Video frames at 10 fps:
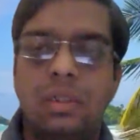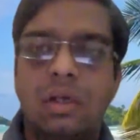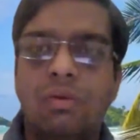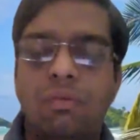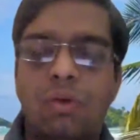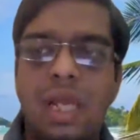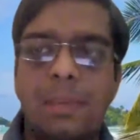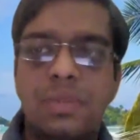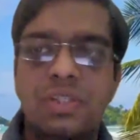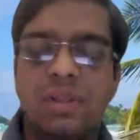Now, what
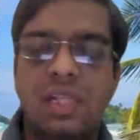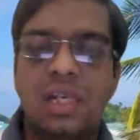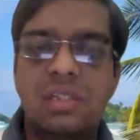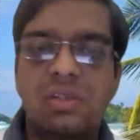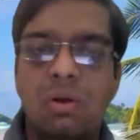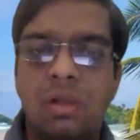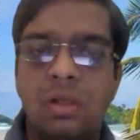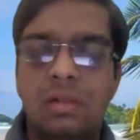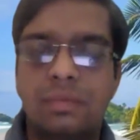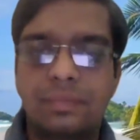happens when there is
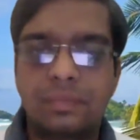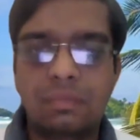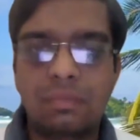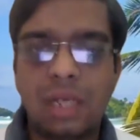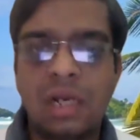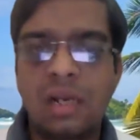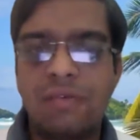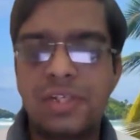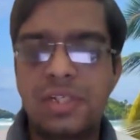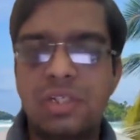
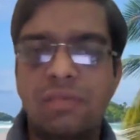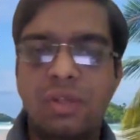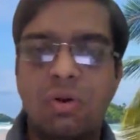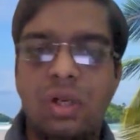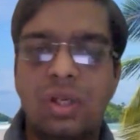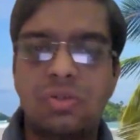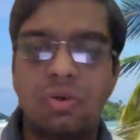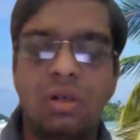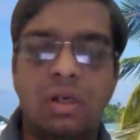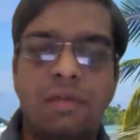deficiency of the
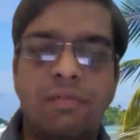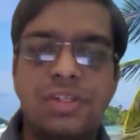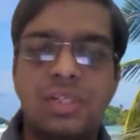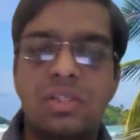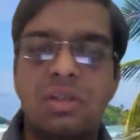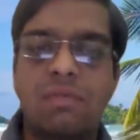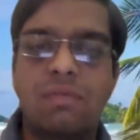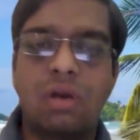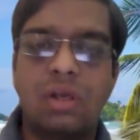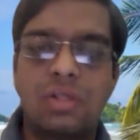cortisol? Deficiency of
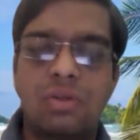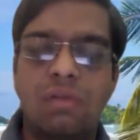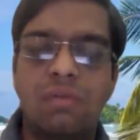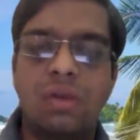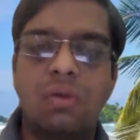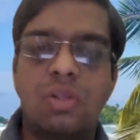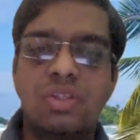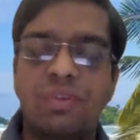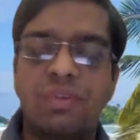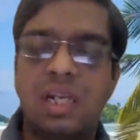cortisol will
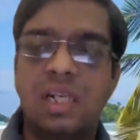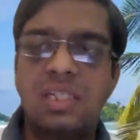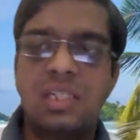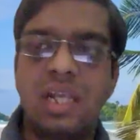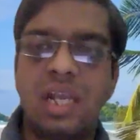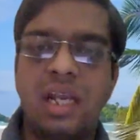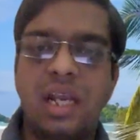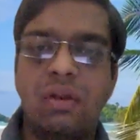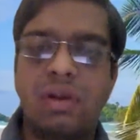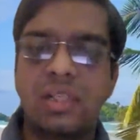cause weakness and
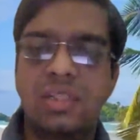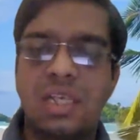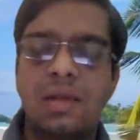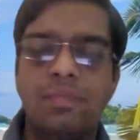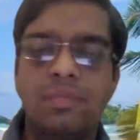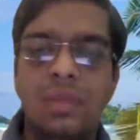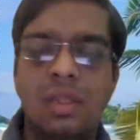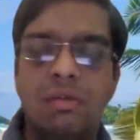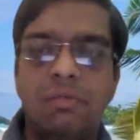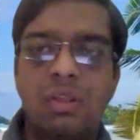anorexia
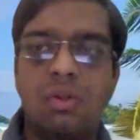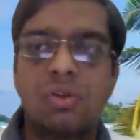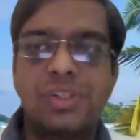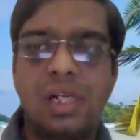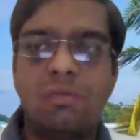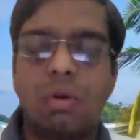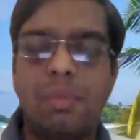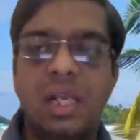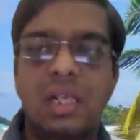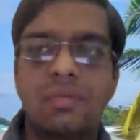with nausea and
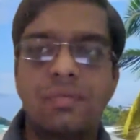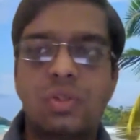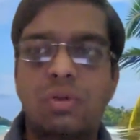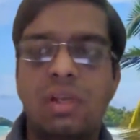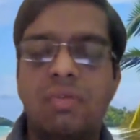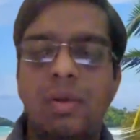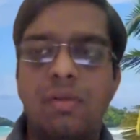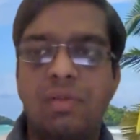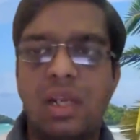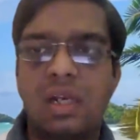vomiting. So there will
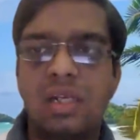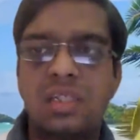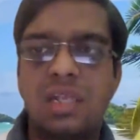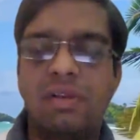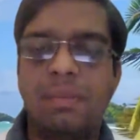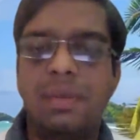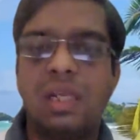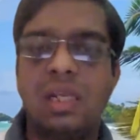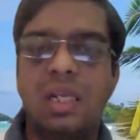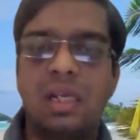be weakness, there will
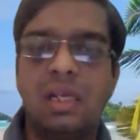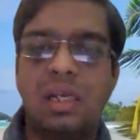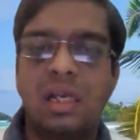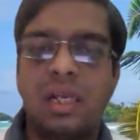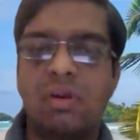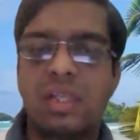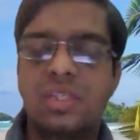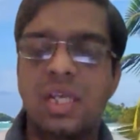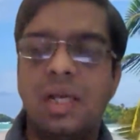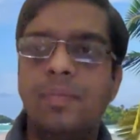be
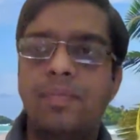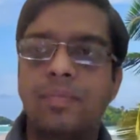anorexia,